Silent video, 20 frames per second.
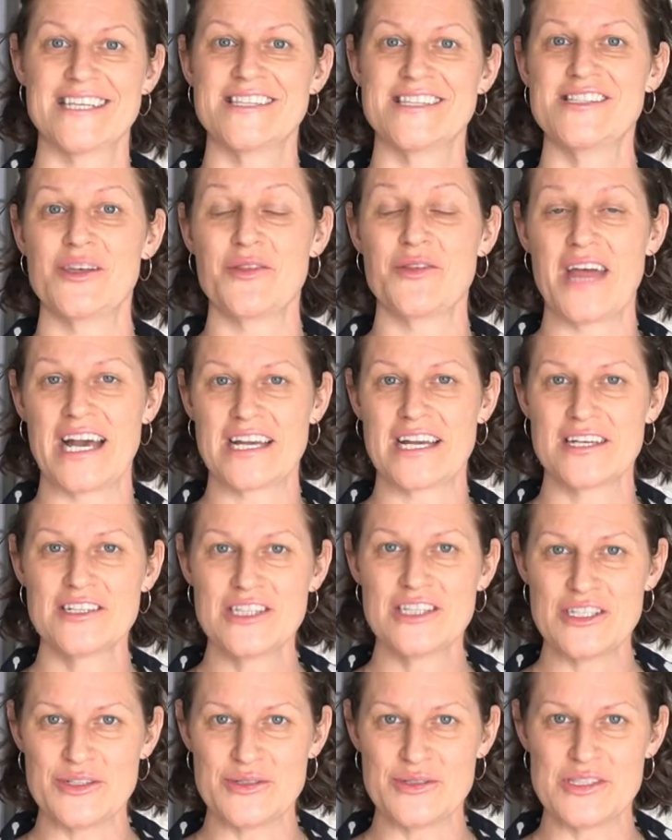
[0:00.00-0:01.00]
So that
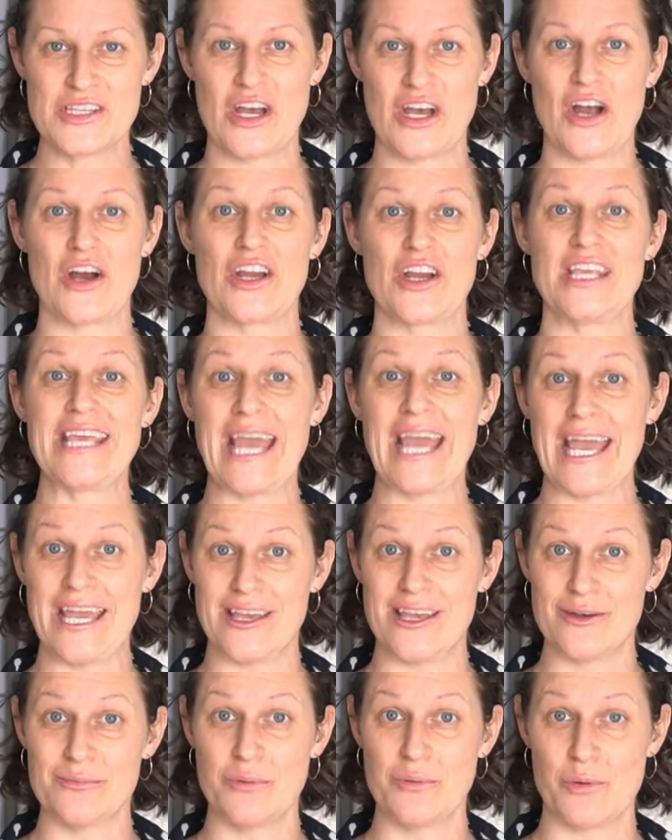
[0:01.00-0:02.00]
concludes our
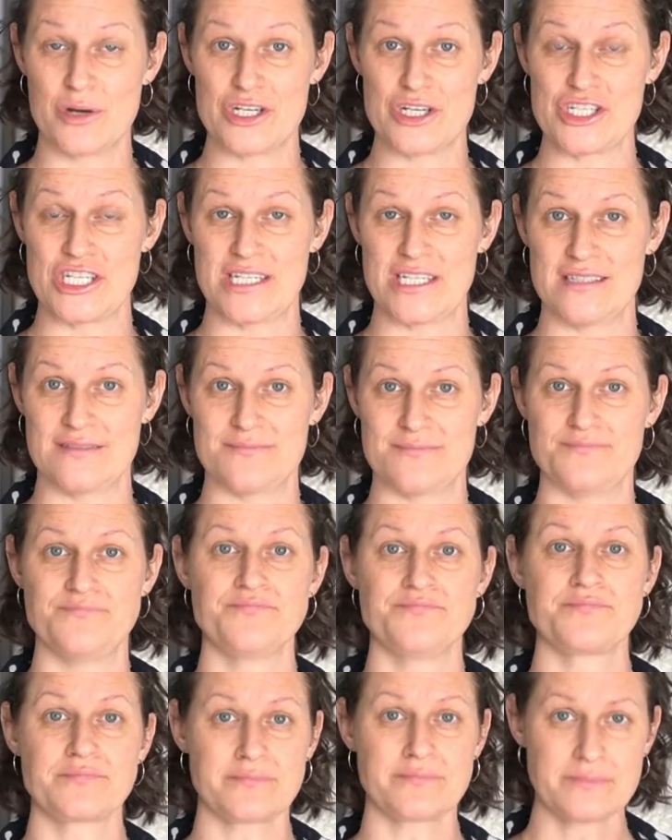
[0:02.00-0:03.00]
yang portion
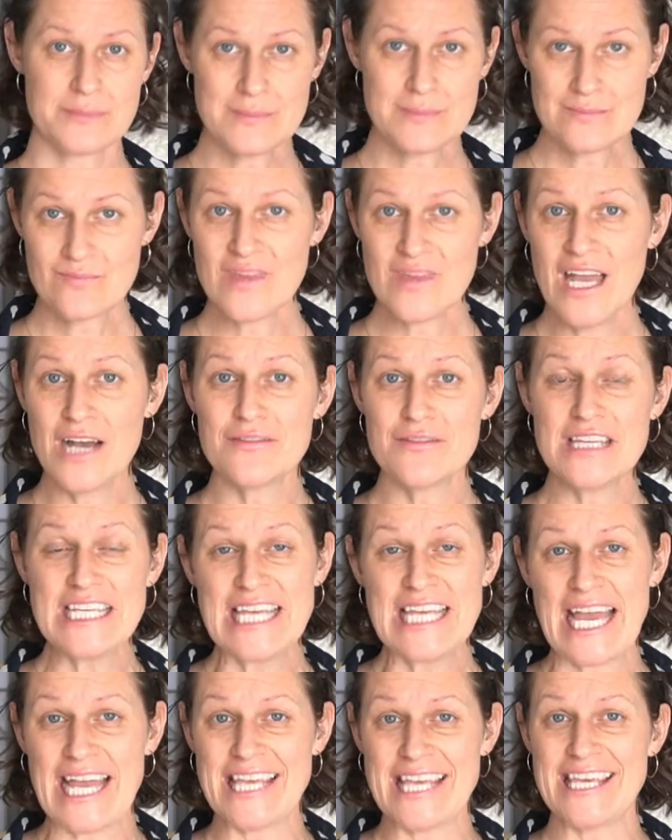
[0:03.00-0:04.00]
of the
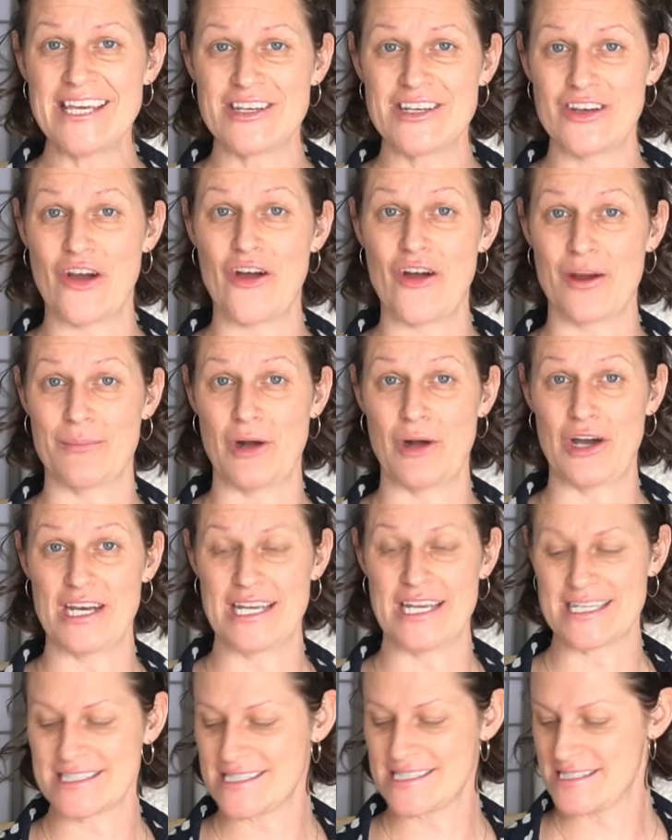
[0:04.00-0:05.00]
yang yin
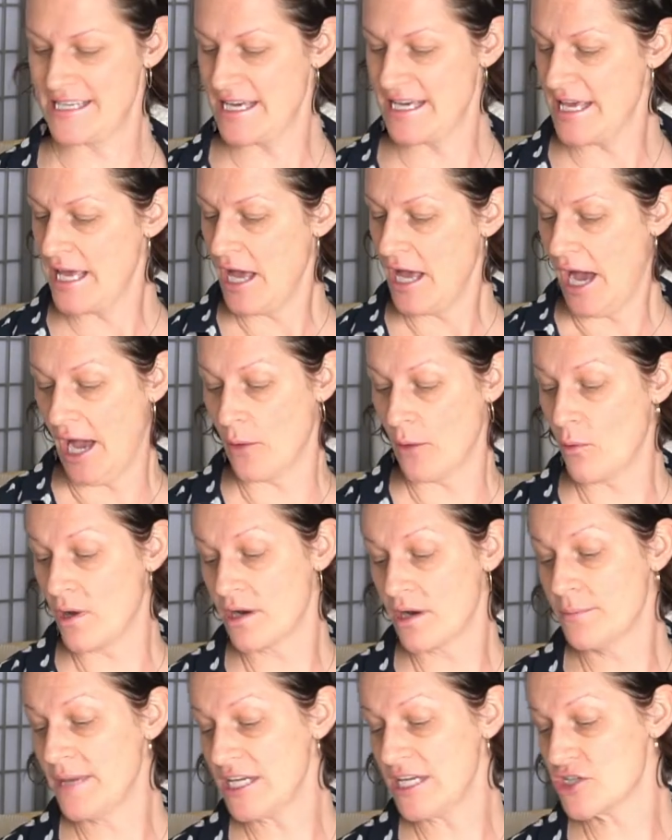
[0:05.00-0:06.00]
harmonics. I want
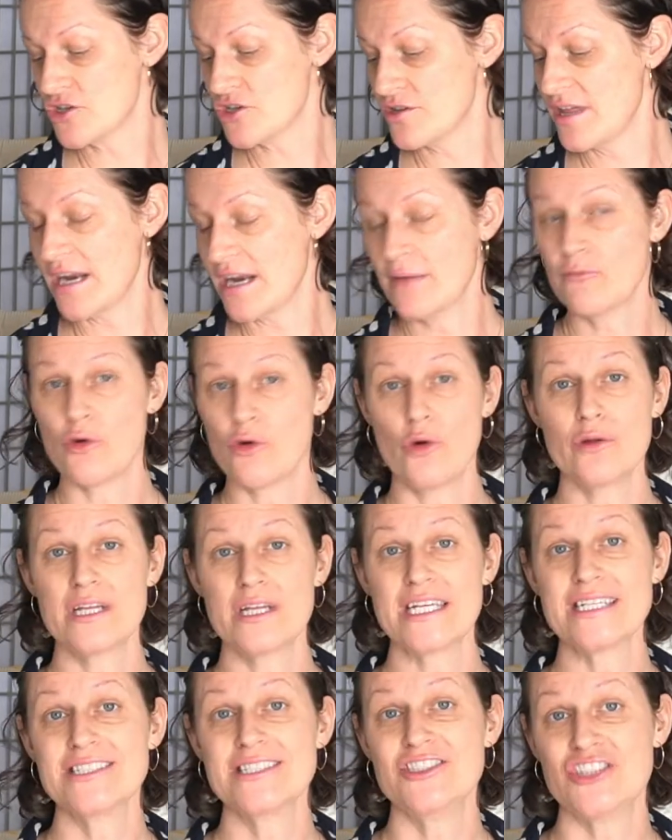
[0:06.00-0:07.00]
to make sure that I'm
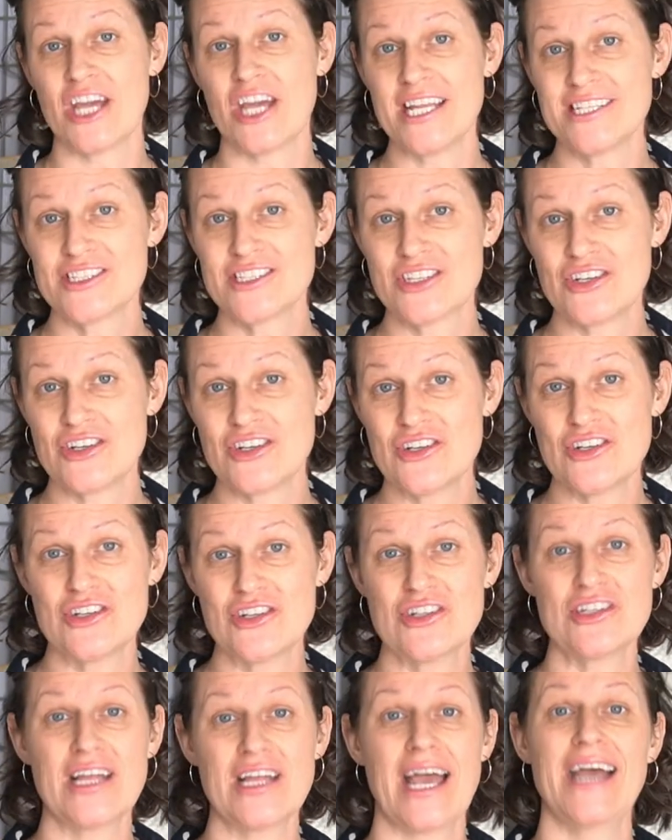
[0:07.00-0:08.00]
rolling
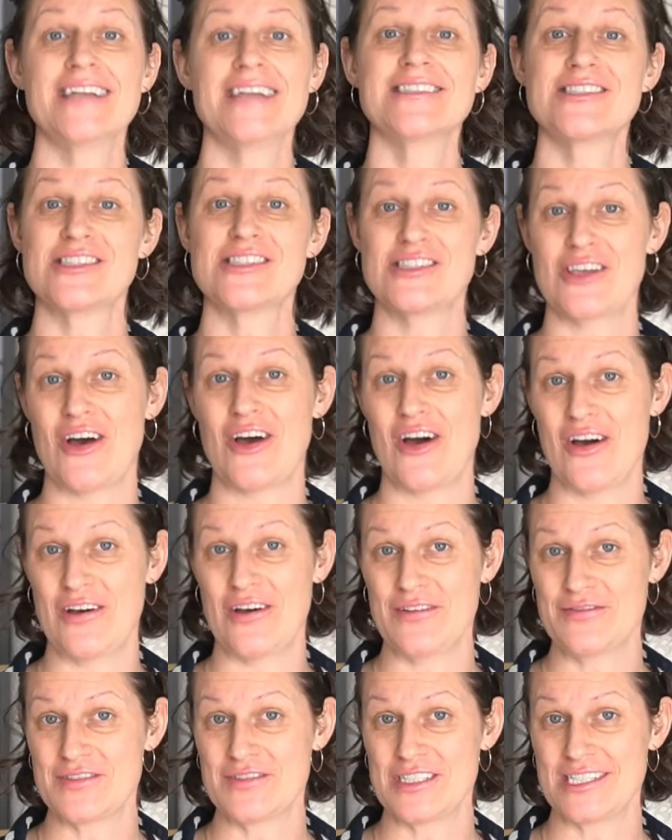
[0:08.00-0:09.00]
gentle and
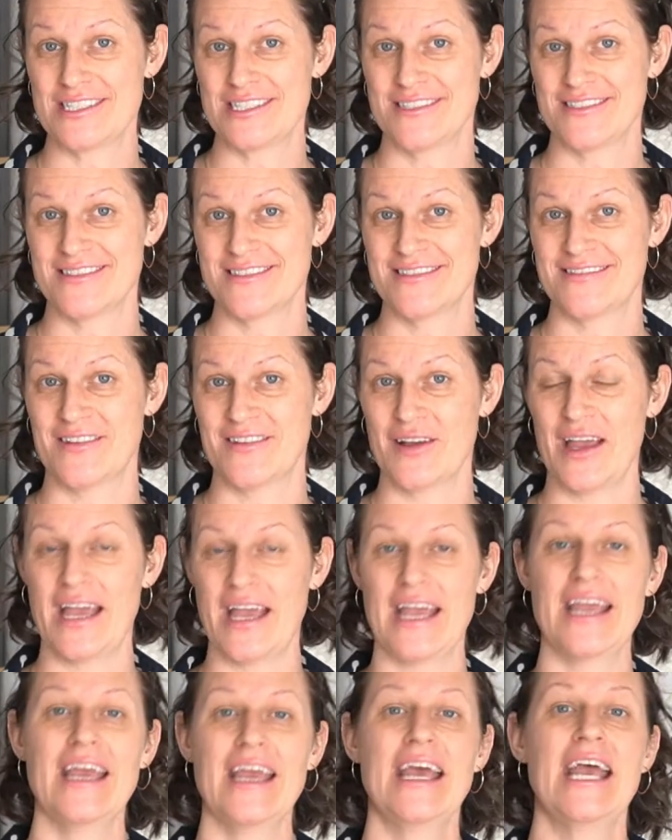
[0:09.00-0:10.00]
soft.
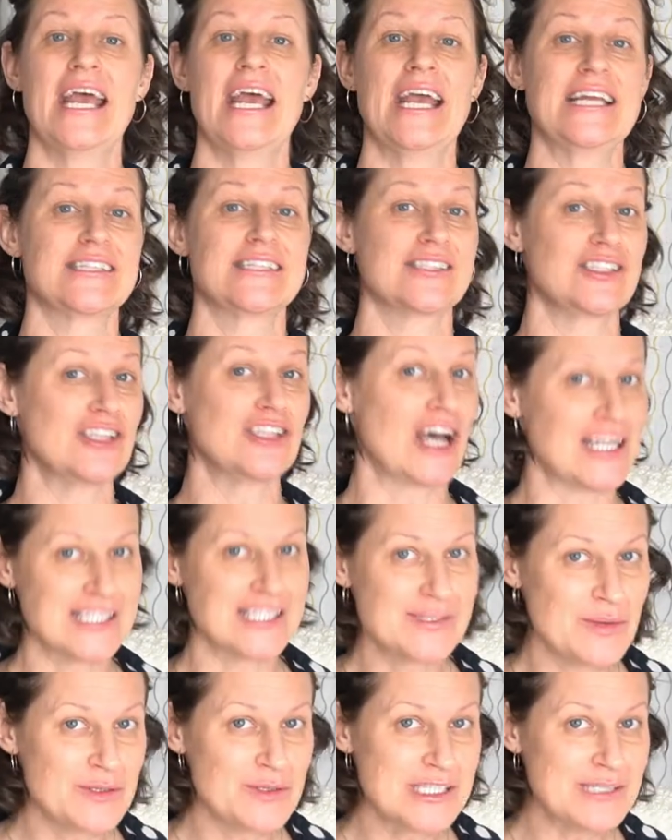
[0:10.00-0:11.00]
Okay, it's not
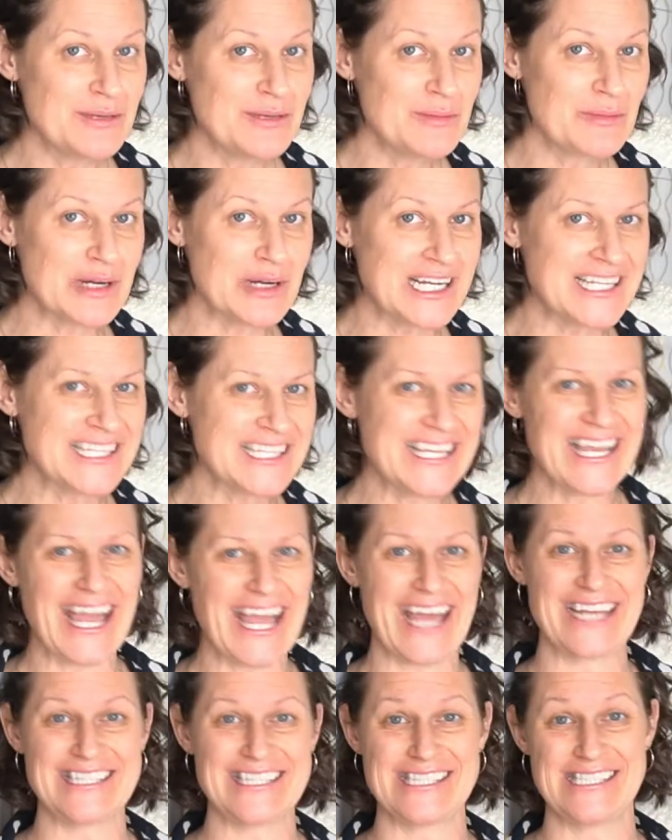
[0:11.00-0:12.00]
supposed to be prickly,
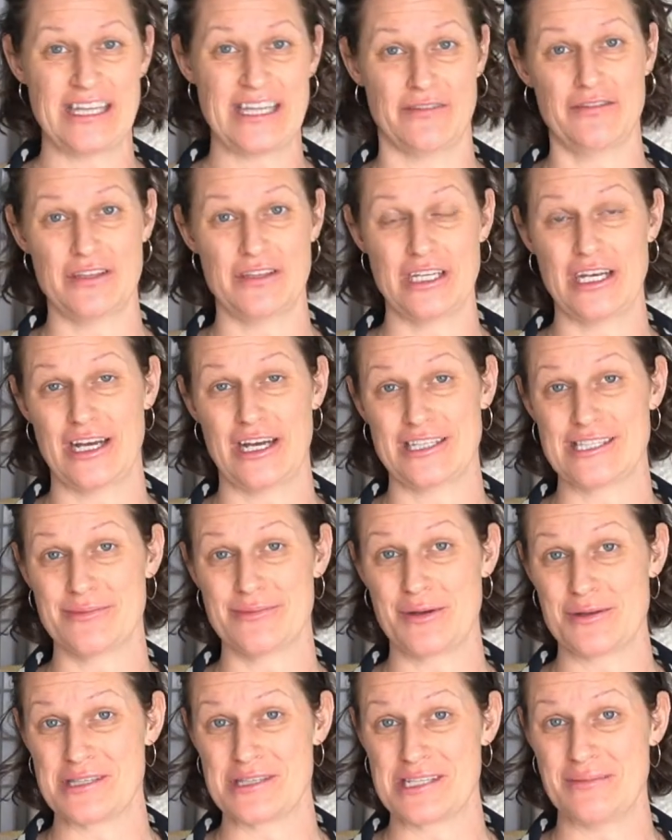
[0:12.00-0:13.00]
and it's definitely not
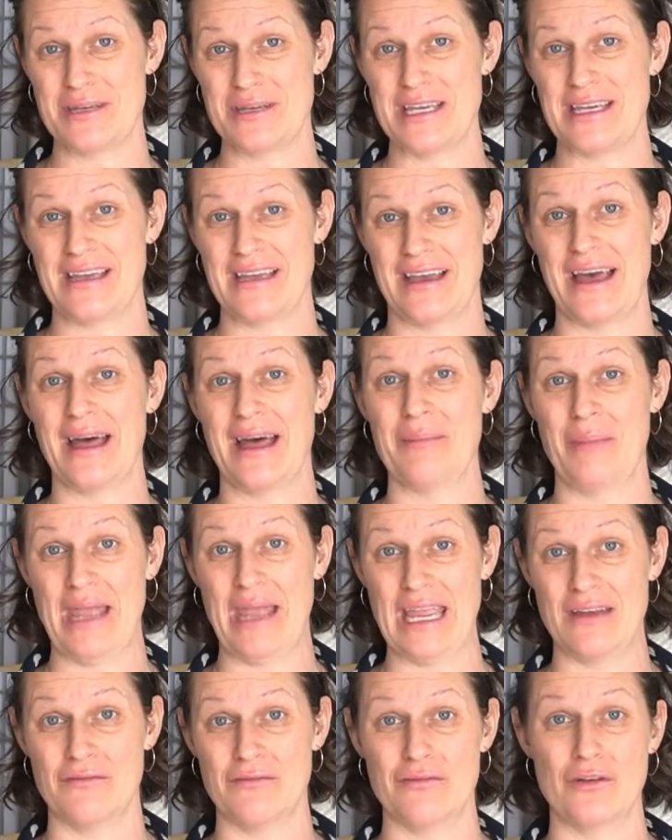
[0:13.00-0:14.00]
supposed to be
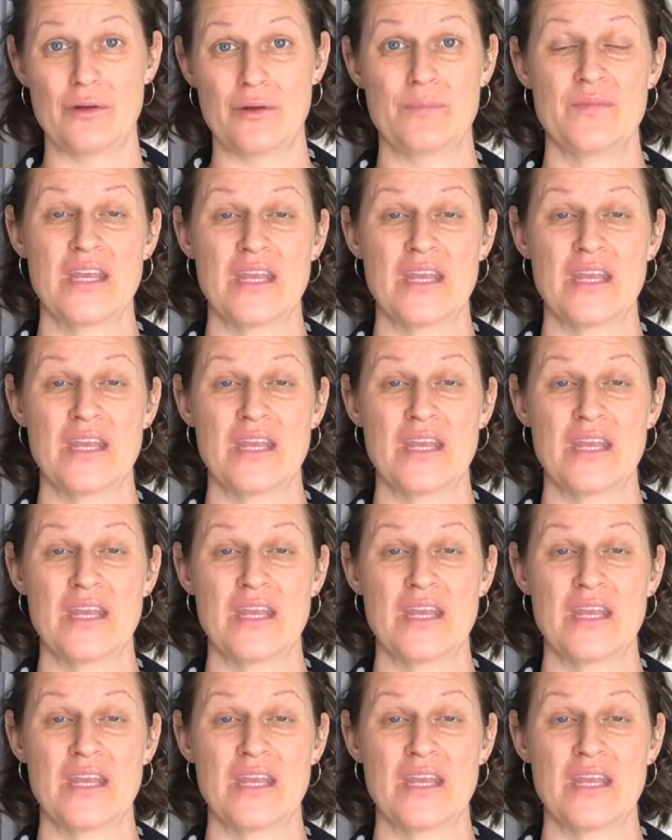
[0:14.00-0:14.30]
painful.